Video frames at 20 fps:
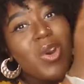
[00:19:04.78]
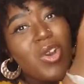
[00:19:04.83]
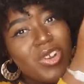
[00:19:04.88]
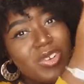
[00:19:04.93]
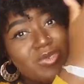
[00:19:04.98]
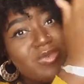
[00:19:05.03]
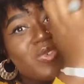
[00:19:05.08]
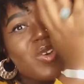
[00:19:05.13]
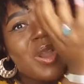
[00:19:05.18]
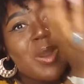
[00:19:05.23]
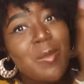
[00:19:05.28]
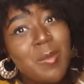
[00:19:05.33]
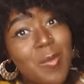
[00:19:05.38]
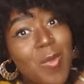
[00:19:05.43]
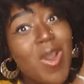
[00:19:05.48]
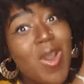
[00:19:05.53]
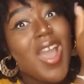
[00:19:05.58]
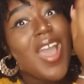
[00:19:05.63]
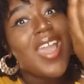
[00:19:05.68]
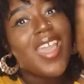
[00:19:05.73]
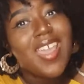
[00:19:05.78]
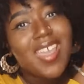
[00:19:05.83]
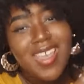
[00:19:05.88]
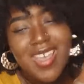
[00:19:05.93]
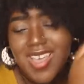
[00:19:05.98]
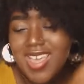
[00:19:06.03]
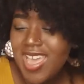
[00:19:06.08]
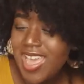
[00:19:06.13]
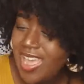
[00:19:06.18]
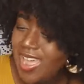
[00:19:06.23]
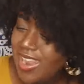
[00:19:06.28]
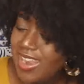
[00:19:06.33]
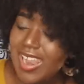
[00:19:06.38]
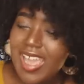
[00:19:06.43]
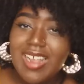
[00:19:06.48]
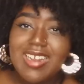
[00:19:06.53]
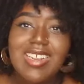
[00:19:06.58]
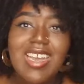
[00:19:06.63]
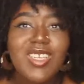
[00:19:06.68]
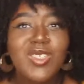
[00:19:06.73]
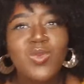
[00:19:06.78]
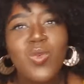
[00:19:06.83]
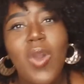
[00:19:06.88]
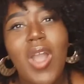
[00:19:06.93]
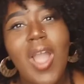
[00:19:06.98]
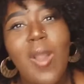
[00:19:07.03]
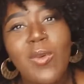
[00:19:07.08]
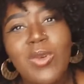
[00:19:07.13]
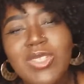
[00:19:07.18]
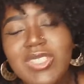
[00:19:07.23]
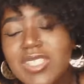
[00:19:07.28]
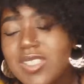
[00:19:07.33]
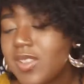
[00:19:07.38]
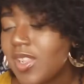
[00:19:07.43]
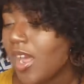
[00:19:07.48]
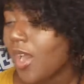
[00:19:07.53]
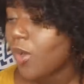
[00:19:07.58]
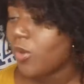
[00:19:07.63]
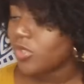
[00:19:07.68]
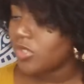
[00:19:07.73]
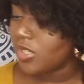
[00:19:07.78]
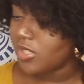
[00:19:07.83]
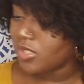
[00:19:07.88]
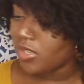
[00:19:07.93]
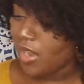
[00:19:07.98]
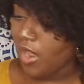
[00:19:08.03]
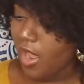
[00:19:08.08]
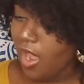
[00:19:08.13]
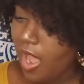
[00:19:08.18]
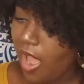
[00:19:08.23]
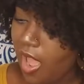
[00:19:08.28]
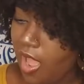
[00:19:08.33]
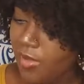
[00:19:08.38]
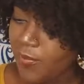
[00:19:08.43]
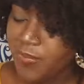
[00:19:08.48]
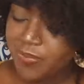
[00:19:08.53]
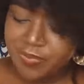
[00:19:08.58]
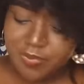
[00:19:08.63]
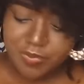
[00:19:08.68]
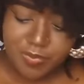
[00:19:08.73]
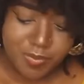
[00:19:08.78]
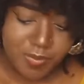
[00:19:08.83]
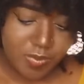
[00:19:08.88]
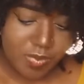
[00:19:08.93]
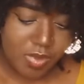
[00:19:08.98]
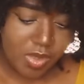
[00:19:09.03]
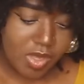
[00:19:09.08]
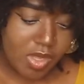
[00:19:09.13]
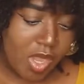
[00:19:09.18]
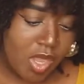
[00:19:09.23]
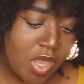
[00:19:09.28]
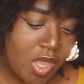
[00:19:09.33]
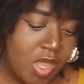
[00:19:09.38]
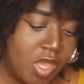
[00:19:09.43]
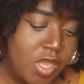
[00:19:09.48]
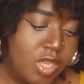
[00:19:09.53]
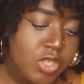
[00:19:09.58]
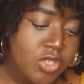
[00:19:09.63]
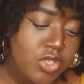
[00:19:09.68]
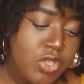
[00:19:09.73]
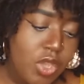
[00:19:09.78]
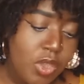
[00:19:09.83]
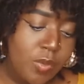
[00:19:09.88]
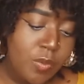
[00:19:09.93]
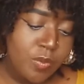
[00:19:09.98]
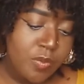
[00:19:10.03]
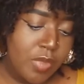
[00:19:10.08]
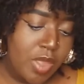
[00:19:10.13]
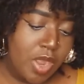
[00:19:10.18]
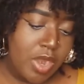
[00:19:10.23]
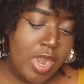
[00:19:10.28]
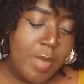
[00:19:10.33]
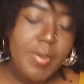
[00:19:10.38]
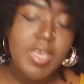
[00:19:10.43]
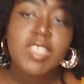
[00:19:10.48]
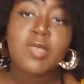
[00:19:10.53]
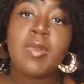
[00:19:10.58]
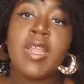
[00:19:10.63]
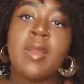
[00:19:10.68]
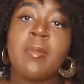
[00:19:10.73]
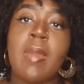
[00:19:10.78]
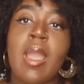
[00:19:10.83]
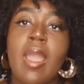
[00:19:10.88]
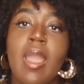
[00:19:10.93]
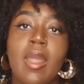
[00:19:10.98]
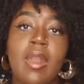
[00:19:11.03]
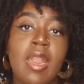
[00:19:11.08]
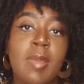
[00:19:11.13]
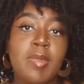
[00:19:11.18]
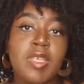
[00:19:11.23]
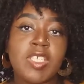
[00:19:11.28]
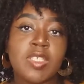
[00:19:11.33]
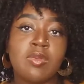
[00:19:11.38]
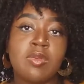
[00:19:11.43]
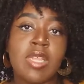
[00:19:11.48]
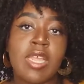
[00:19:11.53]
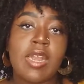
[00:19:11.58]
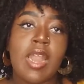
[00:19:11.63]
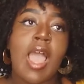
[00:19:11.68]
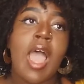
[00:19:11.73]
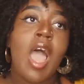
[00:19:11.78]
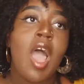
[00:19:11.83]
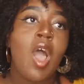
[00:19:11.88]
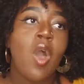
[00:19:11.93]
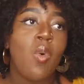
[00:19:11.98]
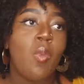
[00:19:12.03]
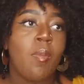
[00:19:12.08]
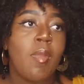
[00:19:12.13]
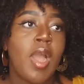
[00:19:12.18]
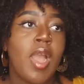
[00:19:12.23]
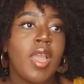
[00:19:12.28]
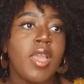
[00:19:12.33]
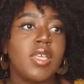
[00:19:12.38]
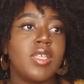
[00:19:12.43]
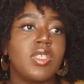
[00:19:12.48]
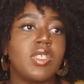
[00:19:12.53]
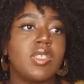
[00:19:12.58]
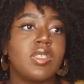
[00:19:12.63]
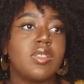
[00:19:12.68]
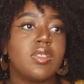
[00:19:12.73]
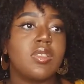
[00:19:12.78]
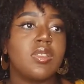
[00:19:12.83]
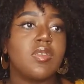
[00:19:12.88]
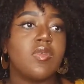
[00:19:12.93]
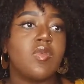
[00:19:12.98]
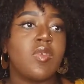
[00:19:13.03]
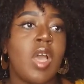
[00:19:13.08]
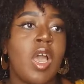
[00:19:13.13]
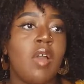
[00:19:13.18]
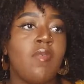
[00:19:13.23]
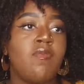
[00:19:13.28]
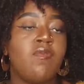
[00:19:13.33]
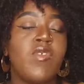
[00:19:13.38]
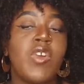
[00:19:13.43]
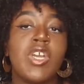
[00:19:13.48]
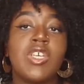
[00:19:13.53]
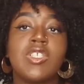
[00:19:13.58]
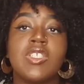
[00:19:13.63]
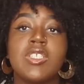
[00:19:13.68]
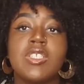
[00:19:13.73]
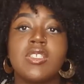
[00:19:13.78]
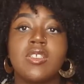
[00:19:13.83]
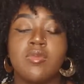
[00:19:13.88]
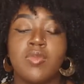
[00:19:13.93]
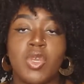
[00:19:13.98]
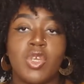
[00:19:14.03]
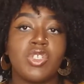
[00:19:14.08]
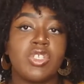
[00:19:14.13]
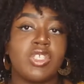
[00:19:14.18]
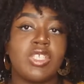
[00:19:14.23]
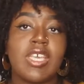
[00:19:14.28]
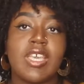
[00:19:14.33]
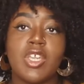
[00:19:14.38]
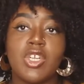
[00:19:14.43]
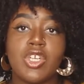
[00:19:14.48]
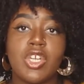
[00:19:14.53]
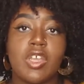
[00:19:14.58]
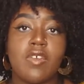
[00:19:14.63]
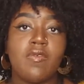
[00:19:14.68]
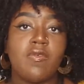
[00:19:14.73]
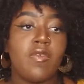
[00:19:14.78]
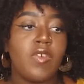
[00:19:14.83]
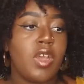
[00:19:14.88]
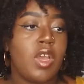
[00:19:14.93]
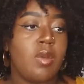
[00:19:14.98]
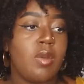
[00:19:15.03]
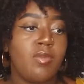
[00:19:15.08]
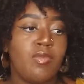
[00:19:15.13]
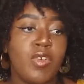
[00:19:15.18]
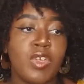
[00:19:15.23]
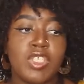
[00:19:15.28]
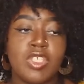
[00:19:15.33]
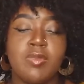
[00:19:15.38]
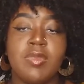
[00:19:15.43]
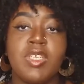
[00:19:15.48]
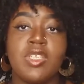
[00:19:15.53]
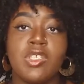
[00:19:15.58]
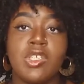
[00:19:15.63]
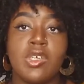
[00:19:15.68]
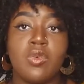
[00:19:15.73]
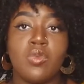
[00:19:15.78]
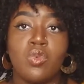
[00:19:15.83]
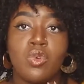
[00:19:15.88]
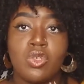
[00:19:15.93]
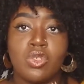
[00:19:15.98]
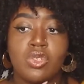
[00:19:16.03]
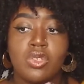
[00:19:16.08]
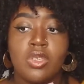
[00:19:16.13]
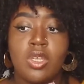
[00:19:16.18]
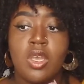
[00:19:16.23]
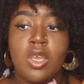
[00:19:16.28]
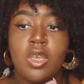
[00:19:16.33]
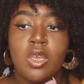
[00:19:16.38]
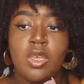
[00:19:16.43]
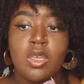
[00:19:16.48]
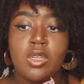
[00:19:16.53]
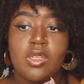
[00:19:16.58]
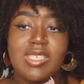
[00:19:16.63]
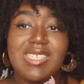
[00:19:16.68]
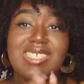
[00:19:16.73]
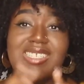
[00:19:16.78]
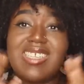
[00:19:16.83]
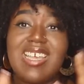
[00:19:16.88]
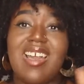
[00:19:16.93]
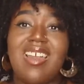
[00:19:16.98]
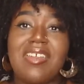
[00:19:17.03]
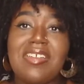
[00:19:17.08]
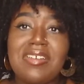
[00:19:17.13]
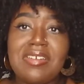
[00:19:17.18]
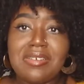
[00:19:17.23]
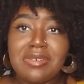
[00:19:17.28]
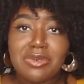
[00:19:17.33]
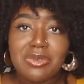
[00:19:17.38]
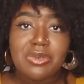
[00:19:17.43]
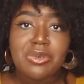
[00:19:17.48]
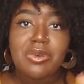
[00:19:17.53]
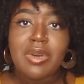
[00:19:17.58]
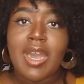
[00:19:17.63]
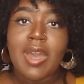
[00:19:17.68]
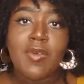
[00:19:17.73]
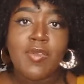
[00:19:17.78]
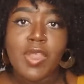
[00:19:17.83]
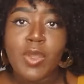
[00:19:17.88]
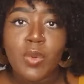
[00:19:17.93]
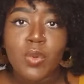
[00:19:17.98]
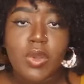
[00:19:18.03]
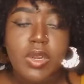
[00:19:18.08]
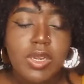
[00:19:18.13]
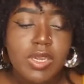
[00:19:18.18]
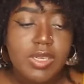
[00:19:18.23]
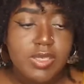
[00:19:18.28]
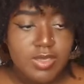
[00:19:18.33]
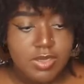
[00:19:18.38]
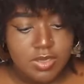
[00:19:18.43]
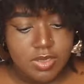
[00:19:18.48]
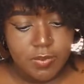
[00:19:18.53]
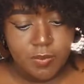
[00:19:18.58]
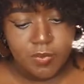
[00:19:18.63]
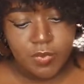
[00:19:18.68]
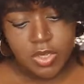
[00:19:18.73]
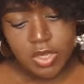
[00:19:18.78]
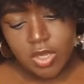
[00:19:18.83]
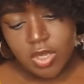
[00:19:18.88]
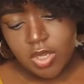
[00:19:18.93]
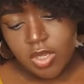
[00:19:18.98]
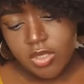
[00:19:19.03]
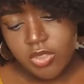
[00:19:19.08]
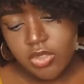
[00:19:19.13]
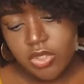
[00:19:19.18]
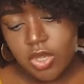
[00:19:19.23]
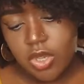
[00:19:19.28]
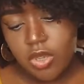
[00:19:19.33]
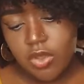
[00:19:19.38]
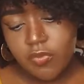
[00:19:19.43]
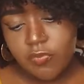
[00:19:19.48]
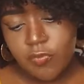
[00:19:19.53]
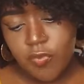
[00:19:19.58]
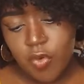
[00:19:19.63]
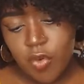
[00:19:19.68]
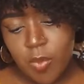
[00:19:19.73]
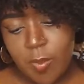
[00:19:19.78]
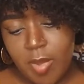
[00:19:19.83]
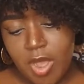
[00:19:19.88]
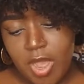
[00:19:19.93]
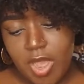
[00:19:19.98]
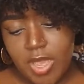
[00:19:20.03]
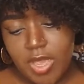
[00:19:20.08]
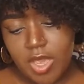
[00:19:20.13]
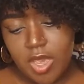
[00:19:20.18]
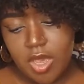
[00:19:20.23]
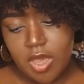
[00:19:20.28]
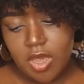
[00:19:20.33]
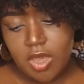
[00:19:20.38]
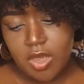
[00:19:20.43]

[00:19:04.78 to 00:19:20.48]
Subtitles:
revoir. Why? Like that's what I was just like, huh? So let me explain how my because second year first semester was designed, or how they organized it. So for my